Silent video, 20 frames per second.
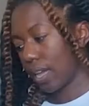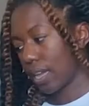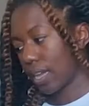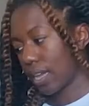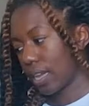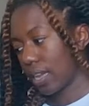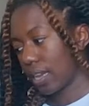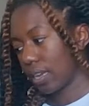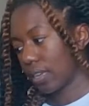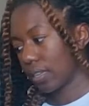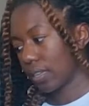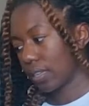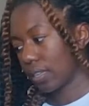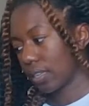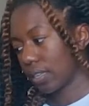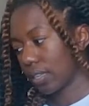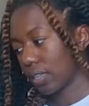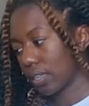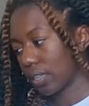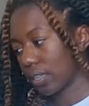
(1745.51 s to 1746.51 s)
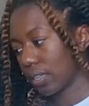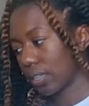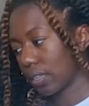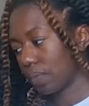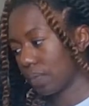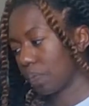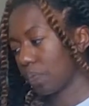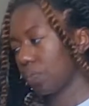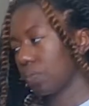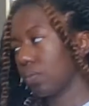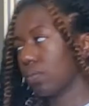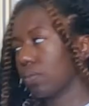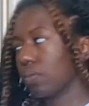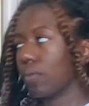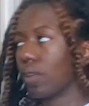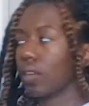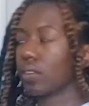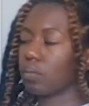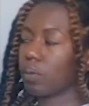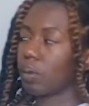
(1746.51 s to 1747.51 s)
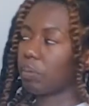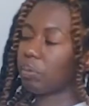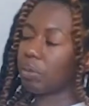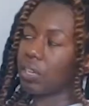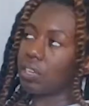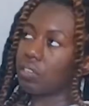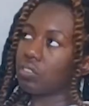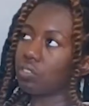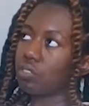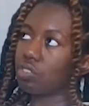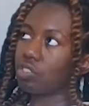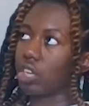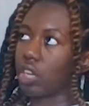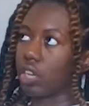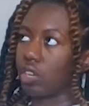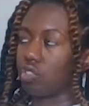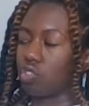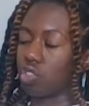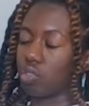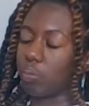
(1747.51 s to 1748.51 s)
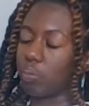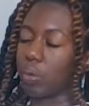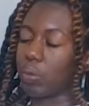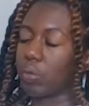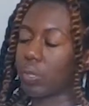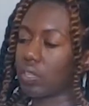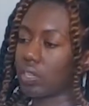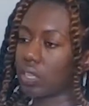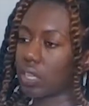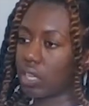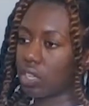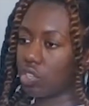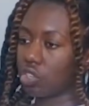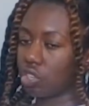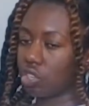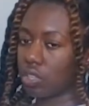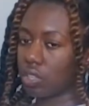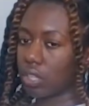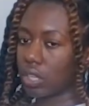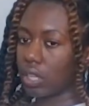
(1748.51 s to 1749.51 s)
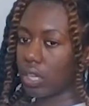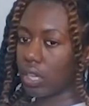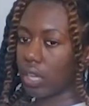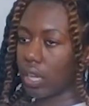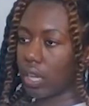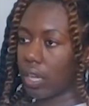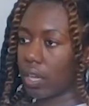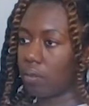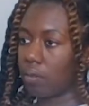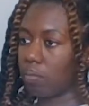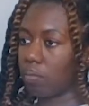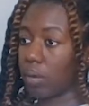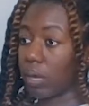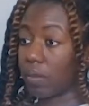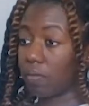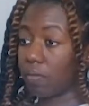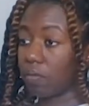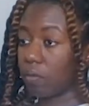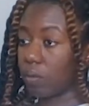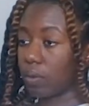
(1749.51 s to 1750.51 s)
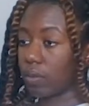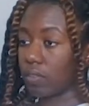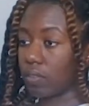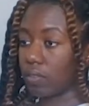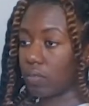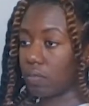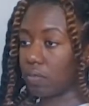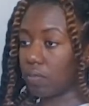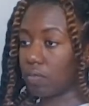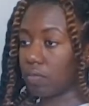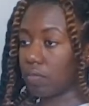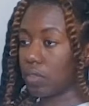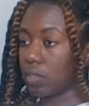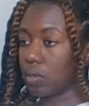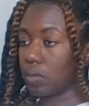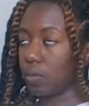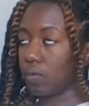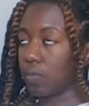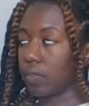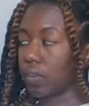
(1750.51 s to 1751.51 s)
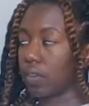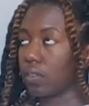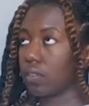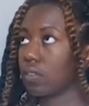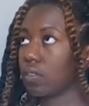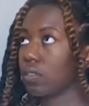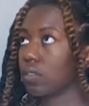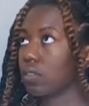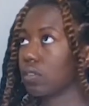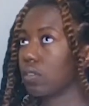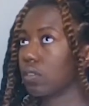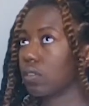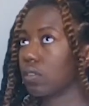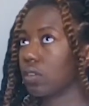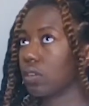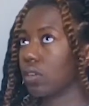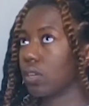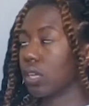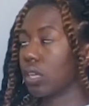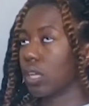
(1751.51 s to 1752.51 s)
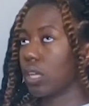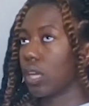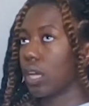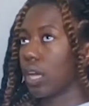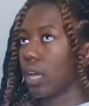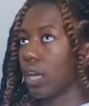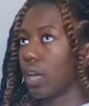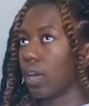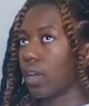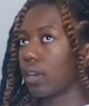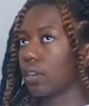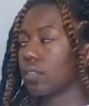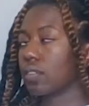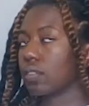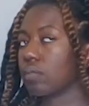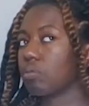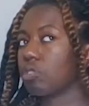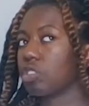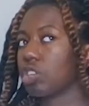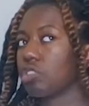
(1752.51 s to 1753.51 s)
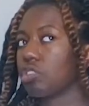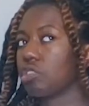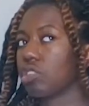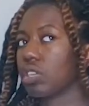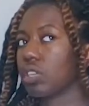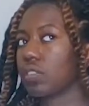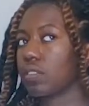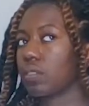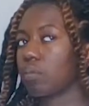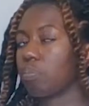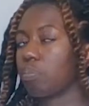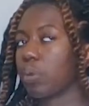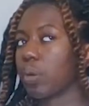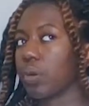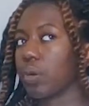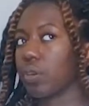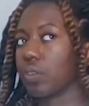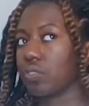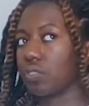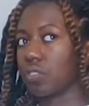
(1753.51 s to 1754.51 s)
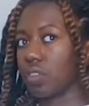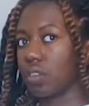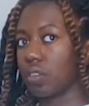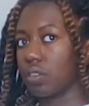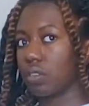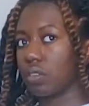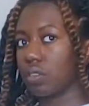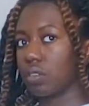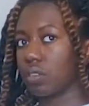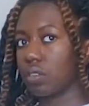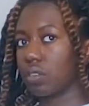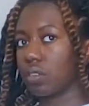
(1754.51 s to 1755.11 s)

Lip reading: And as my plans are changing, both intentionally and by force of the universe, and as I'm changing as a person,